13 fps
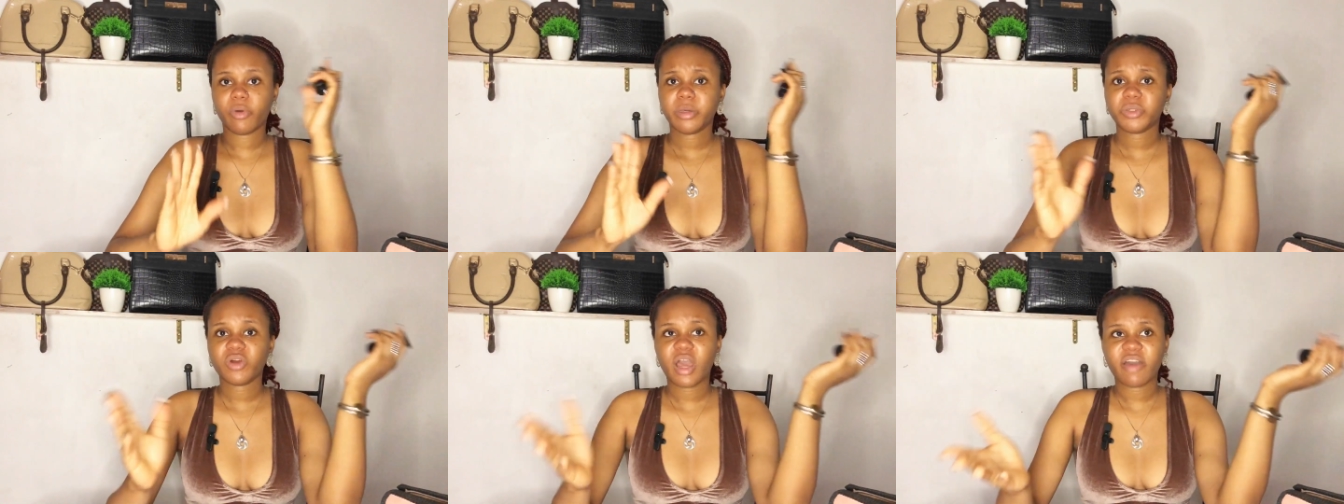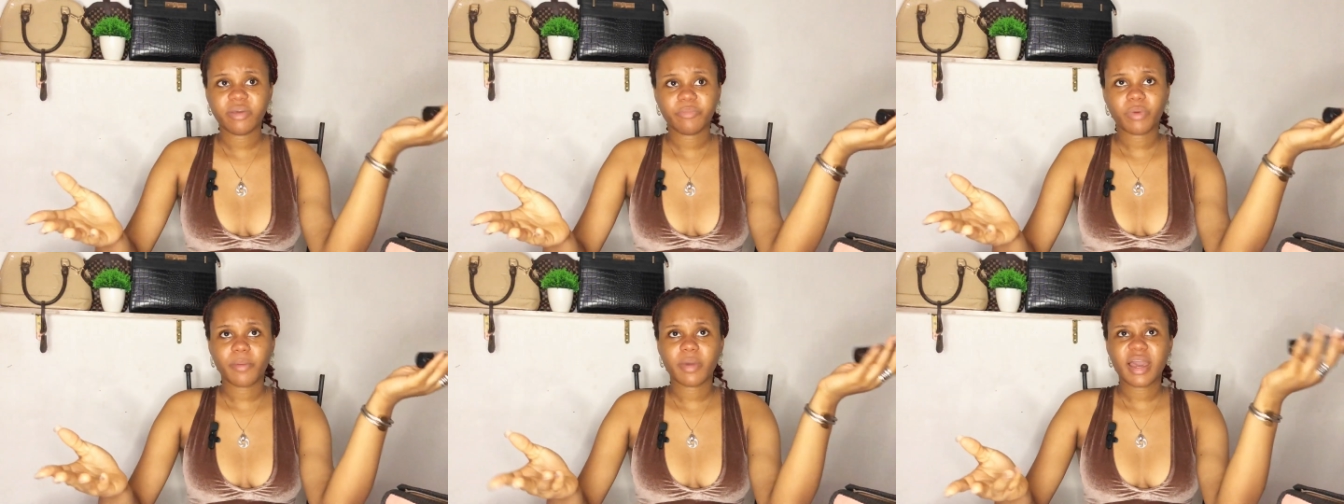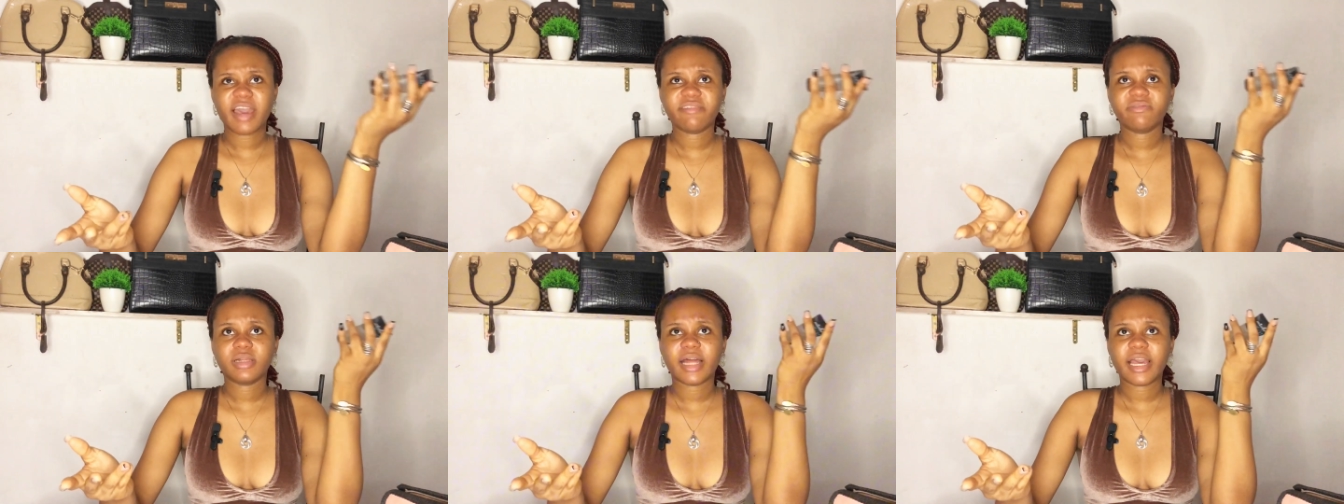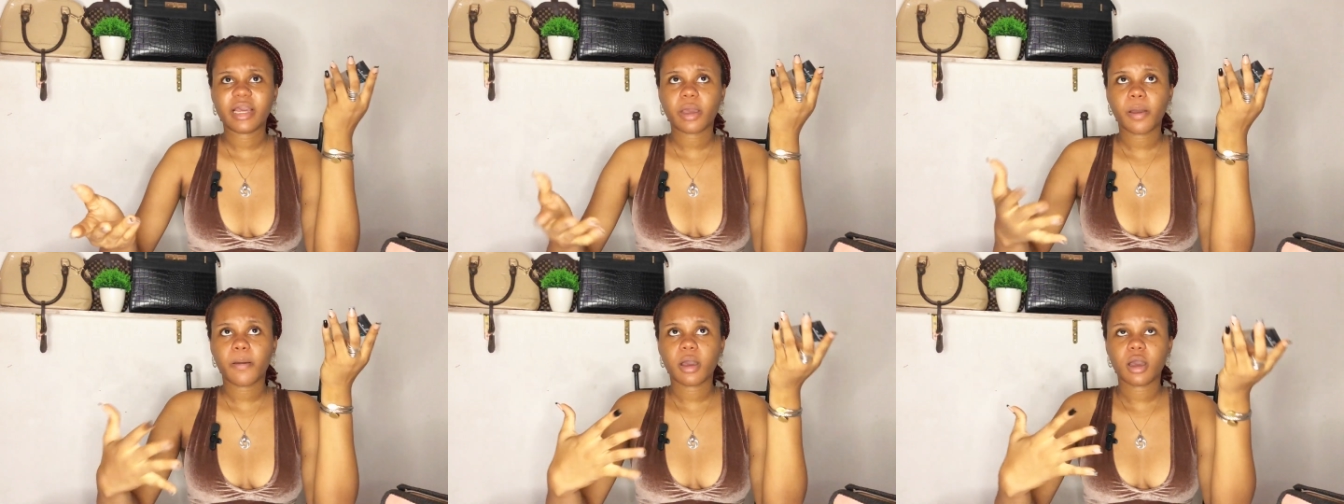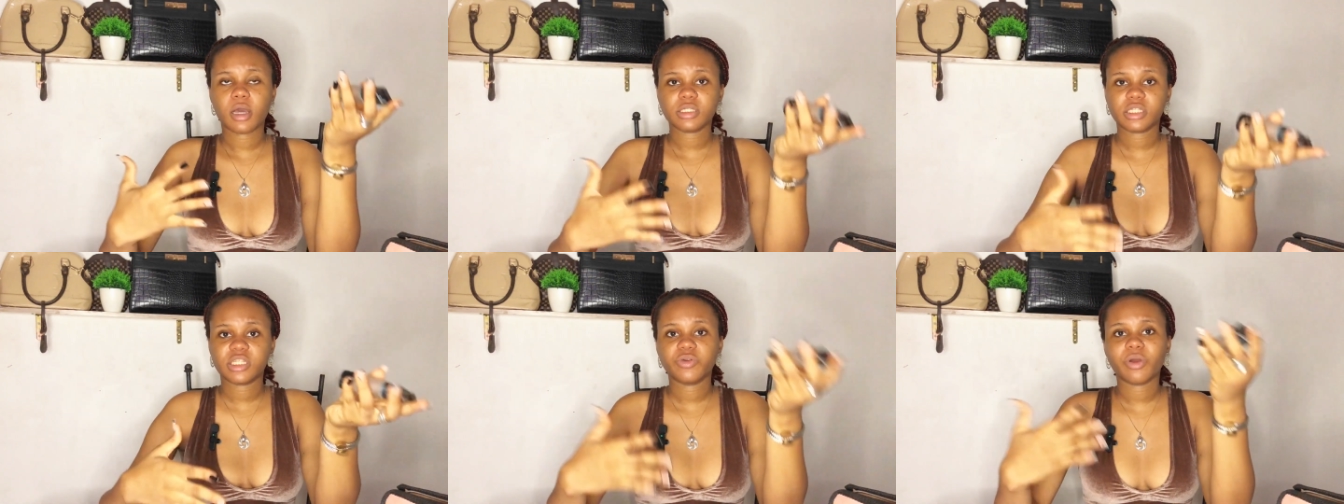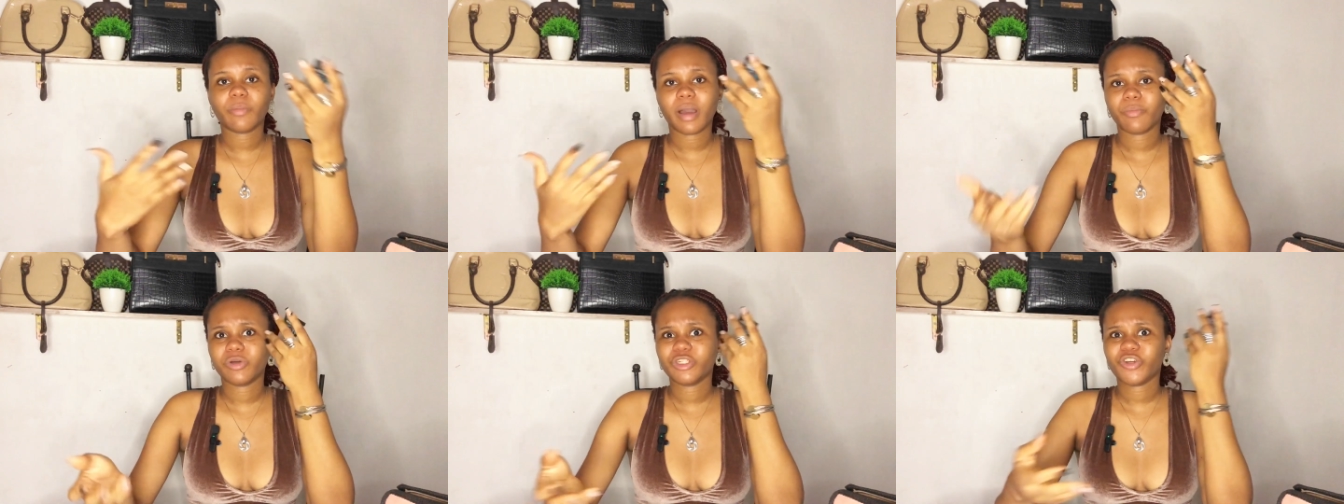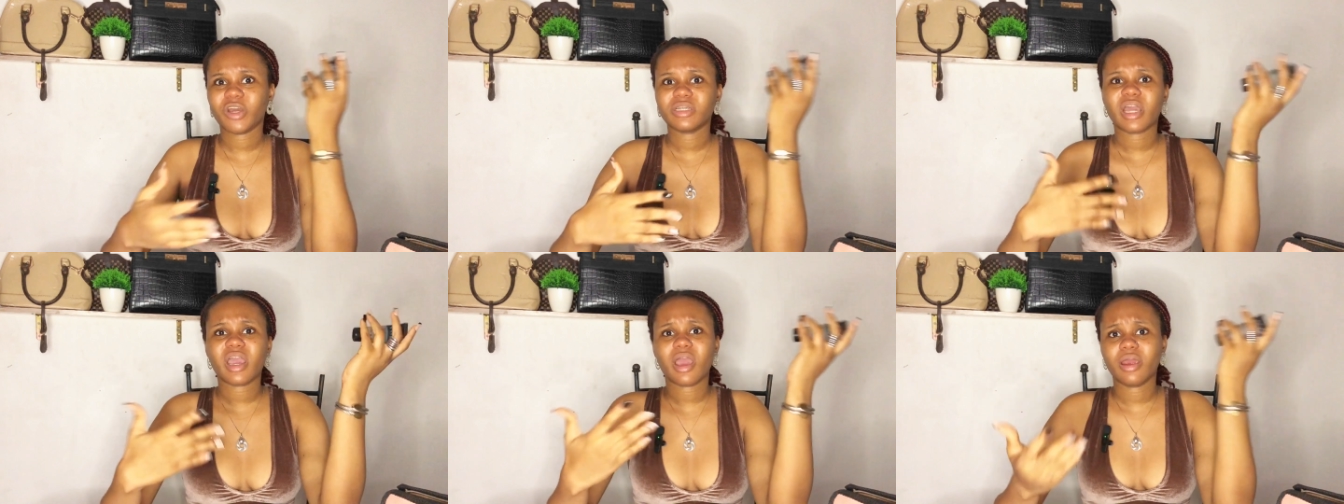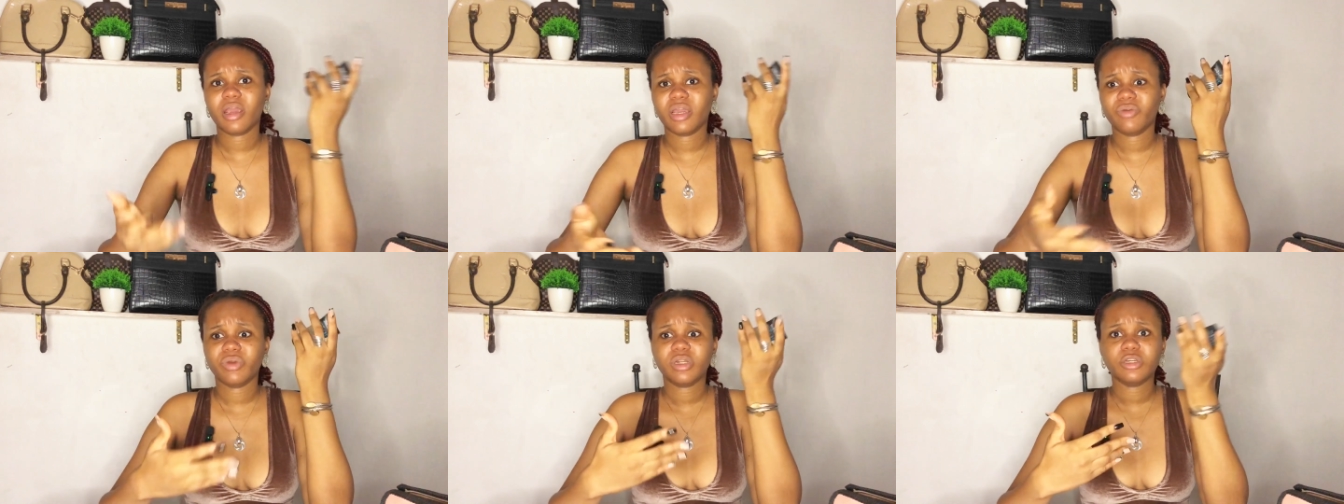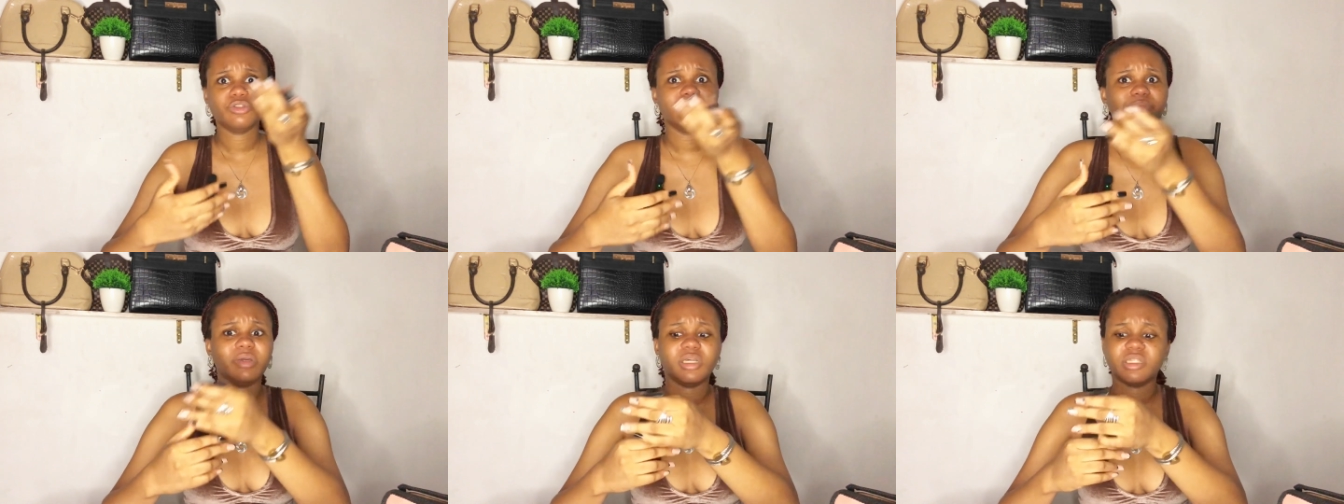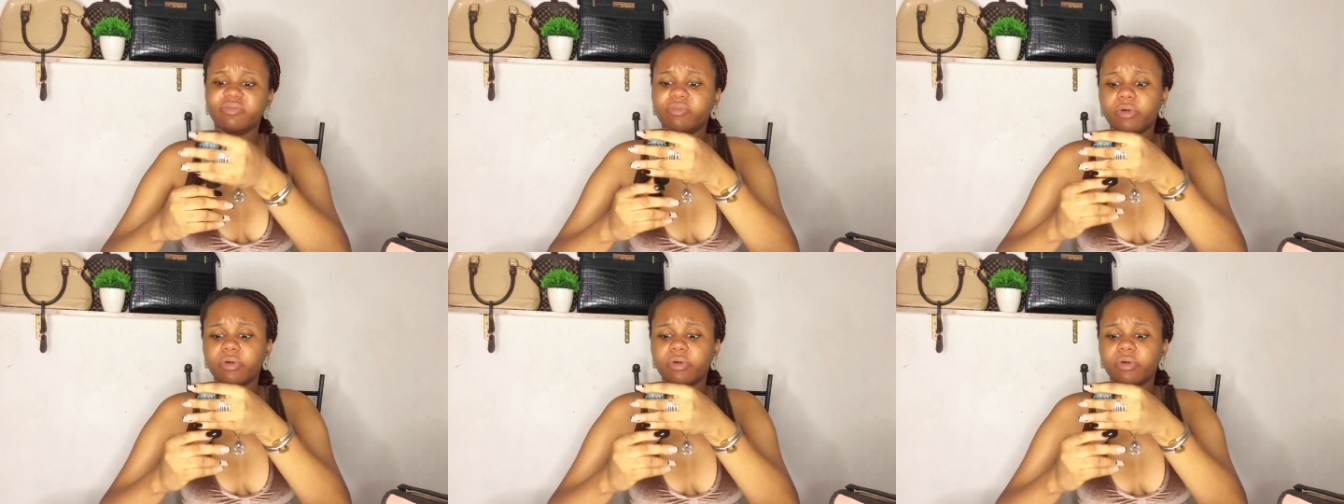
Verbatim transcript: But if you don't have a primer, I feel like serum and moisturizer are a really good base